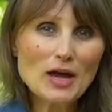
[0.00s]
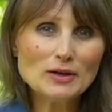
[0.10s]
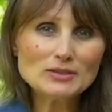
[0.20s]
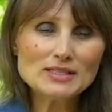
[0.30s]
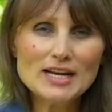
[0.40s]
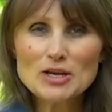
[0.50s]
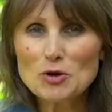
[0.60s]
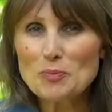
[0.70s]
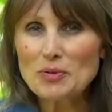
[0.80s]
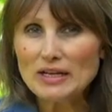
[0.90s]
you how to take
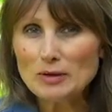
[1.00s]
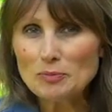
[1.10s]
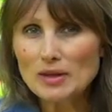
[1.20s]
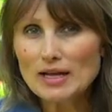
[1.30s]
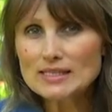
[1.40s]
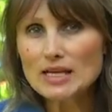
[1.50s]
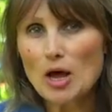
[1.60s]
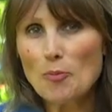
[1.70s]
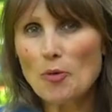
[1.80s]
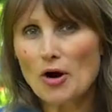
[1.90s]
your Peanut Plus
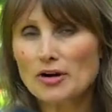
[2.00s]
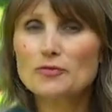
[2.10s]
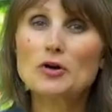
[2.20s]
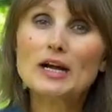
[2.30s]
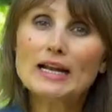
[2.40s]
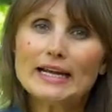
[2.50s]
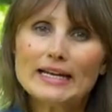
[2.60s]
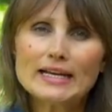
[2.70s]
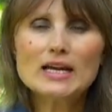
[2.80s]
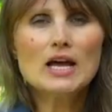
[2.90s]
apart for
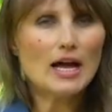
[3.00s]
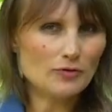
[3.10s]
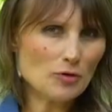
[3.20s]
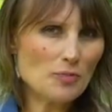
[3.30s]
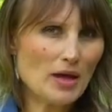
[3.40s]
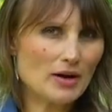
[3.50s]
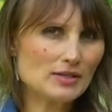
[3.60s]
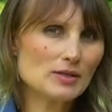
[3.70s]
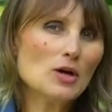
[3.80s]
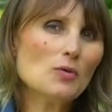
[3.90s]
cleaning and
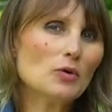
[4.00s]
repairs.